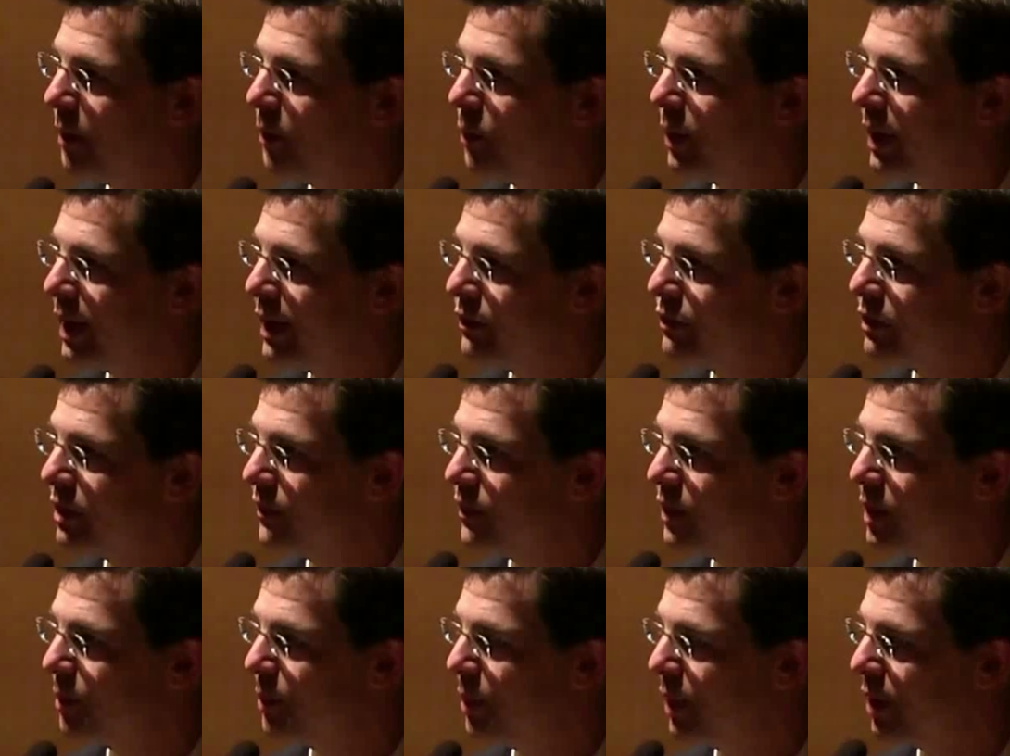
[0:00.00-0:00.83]
is
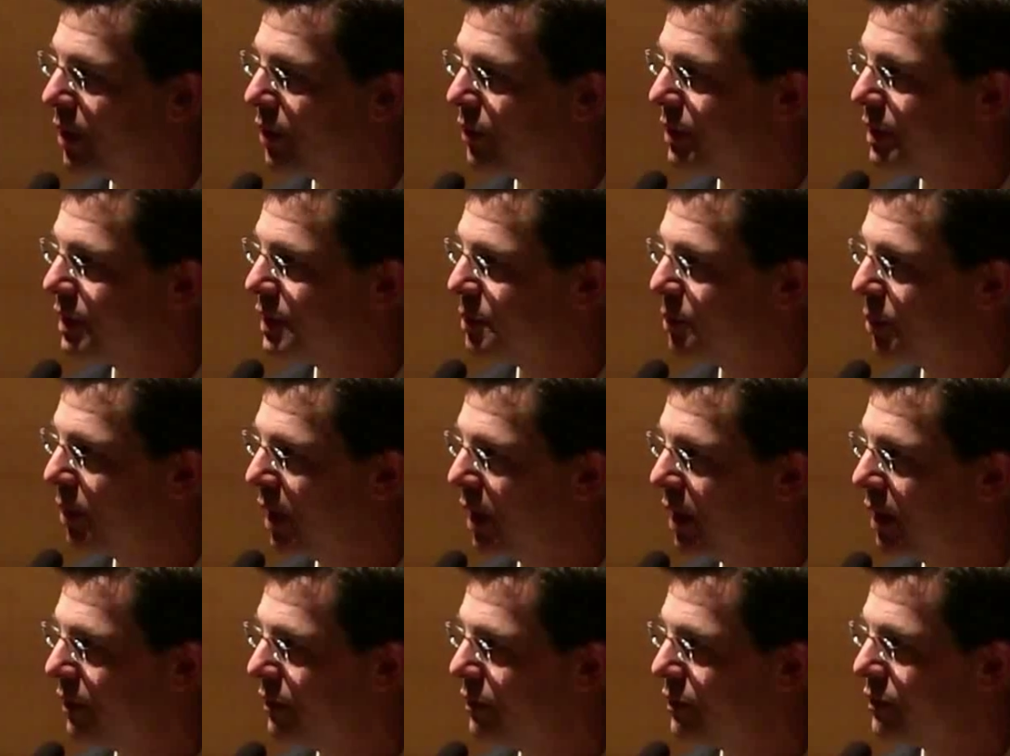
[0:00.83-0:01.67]
giving a better
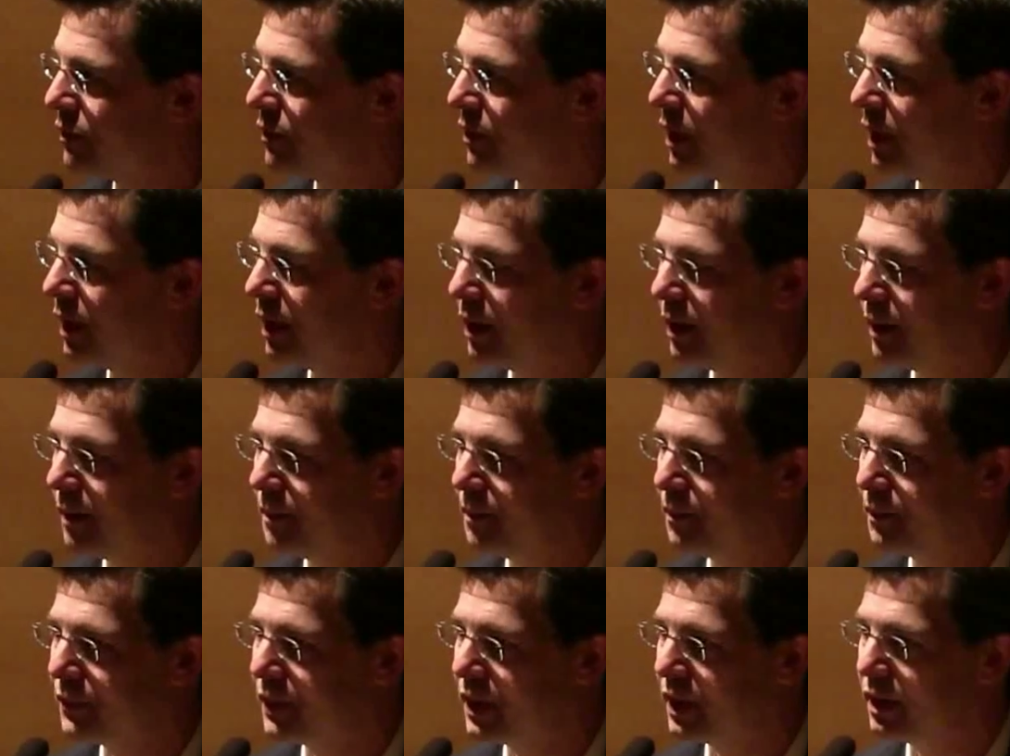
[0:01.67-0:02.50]
response
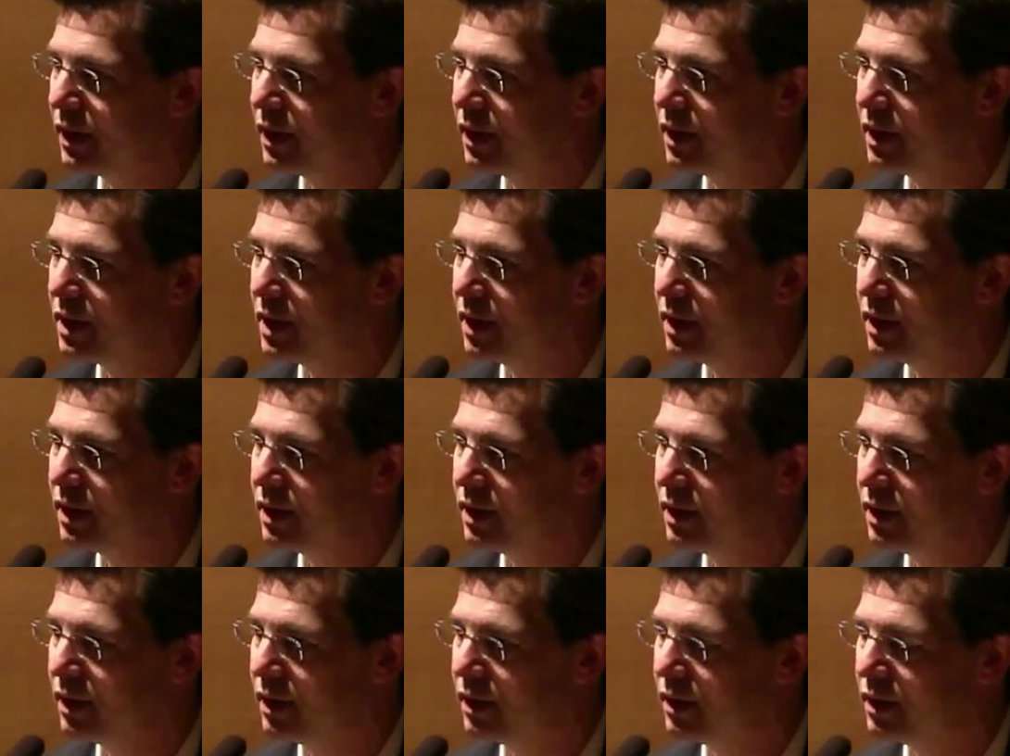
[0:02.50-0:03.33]
than
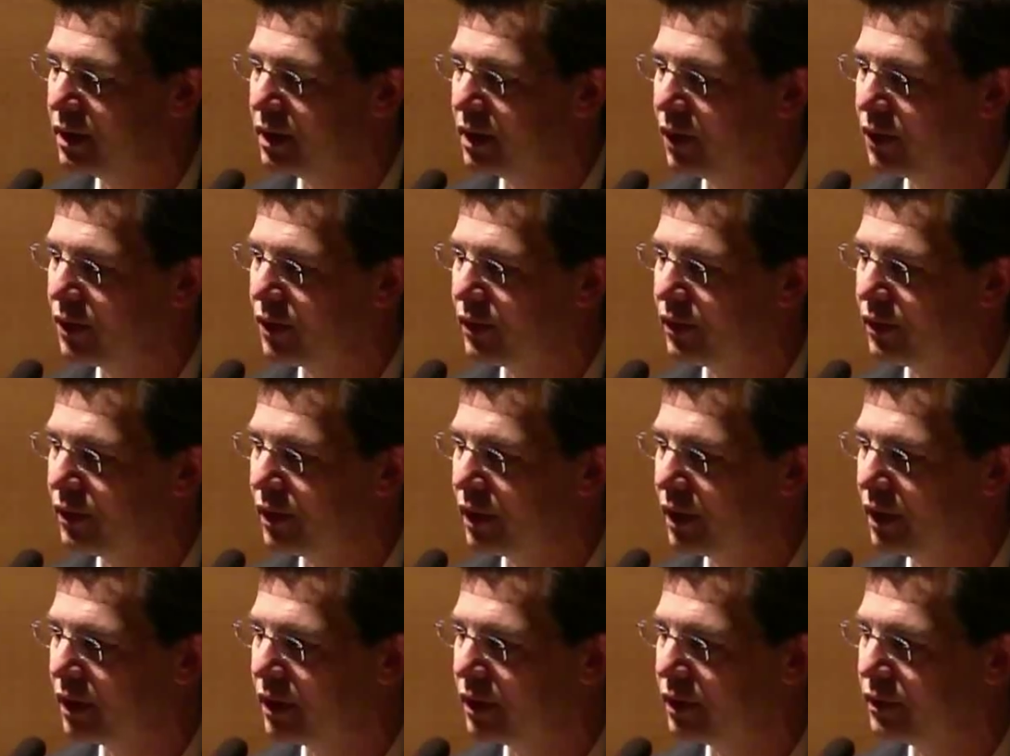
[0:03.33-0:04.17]
the
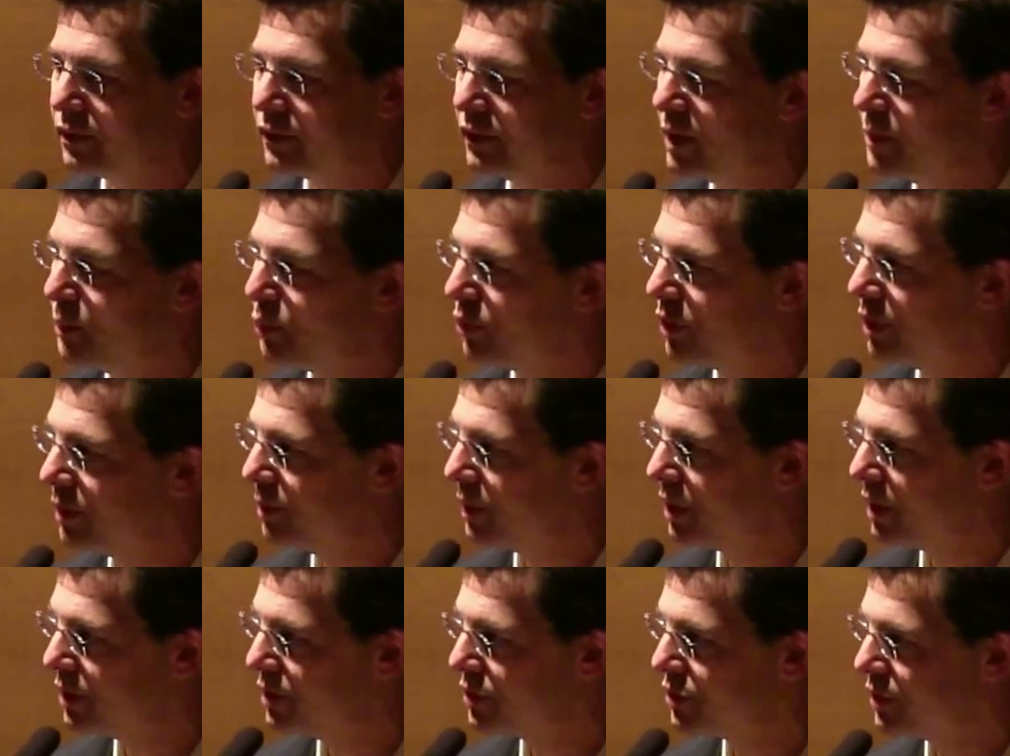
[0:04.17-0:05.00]
other deeper
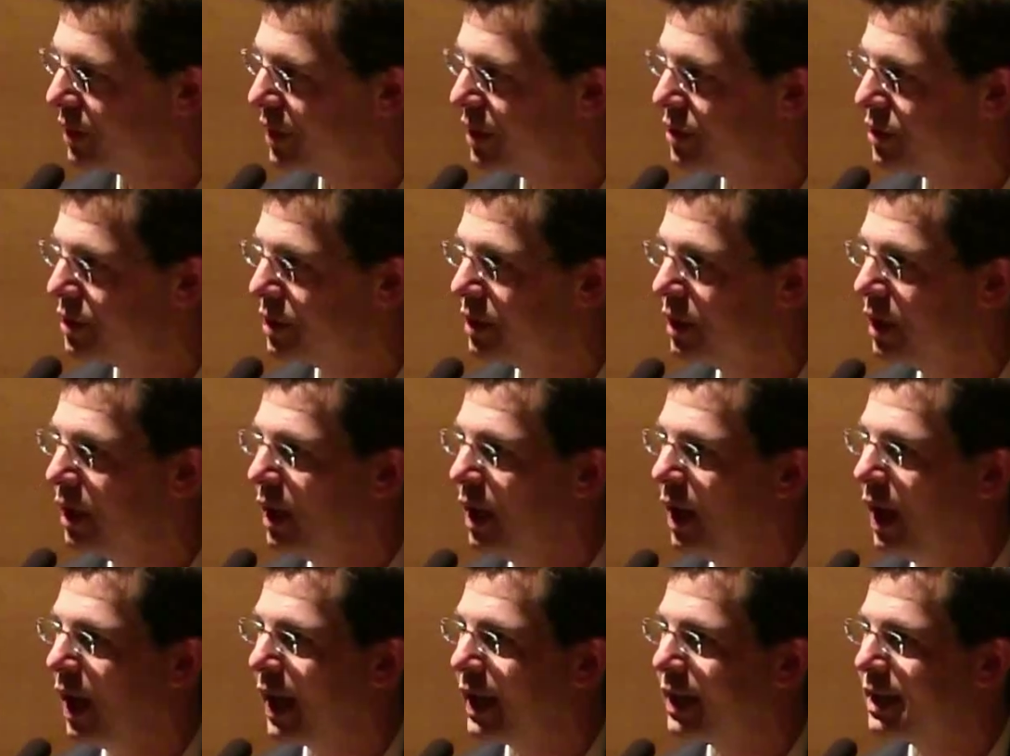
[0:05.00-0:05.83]
administration.
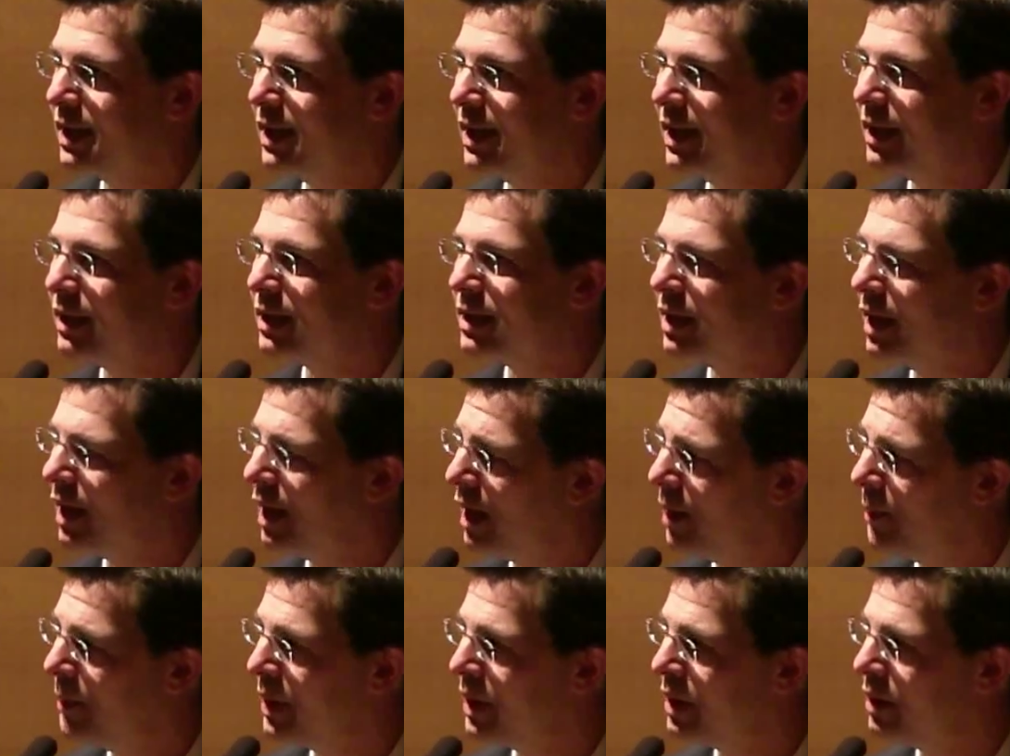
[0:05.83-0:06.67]
I can't
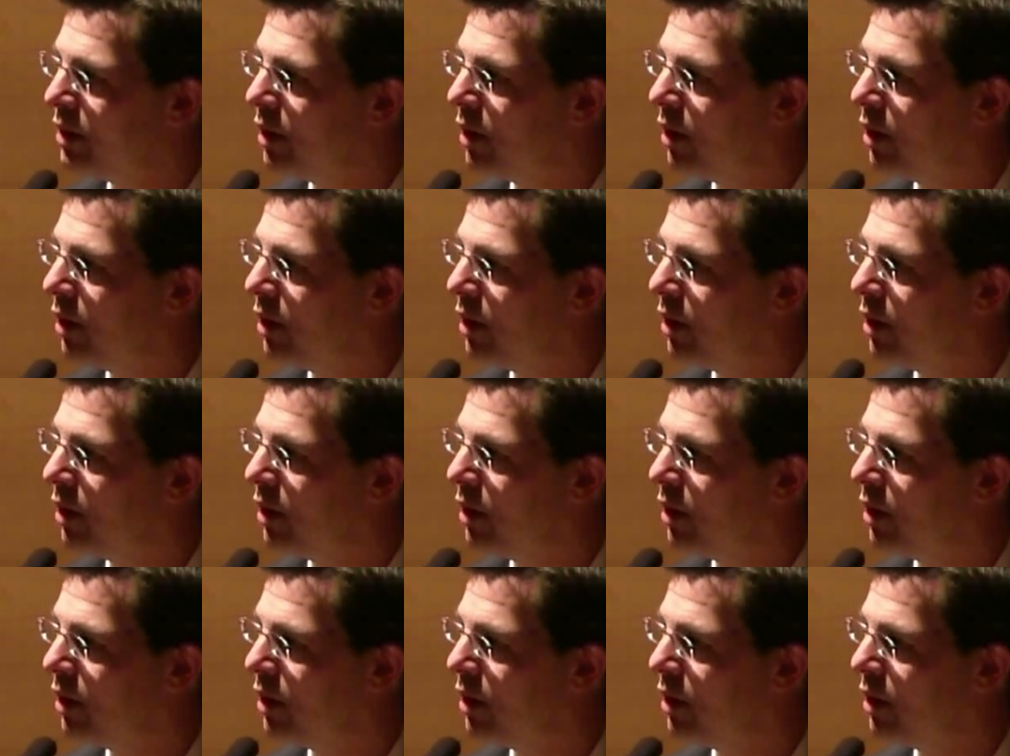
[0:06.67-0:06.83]
comment